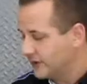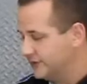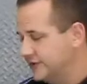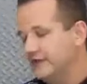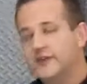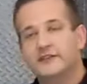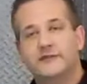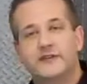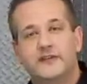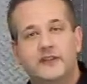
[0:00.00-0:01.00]
Well, Jeff, that's a
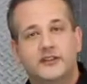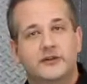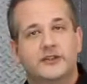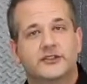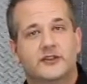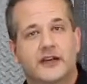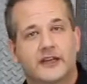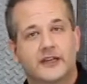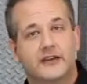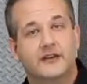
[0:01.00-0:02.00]
52-inch
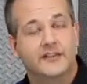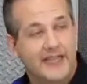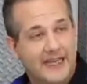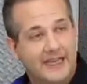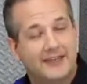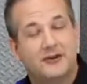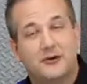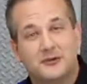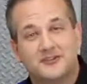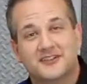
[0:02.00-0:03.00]
Gladiator, and yeah, it
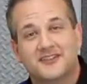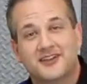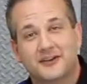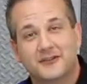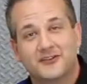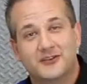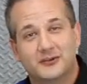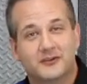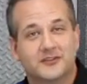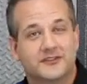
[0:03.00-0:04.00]
holds a ton of
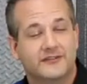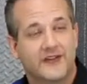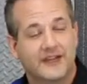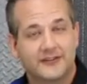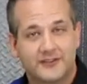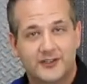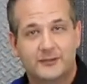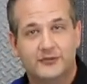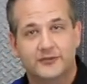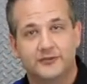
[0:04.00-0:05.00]
tools. In fact, there's a
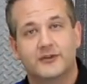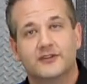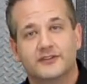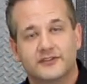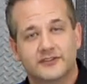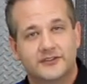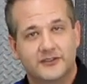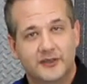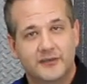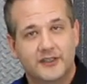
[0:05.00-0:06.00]
couple of drawers that are
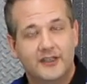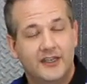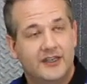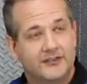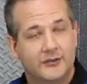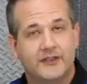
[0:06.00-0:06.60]
still empty, so we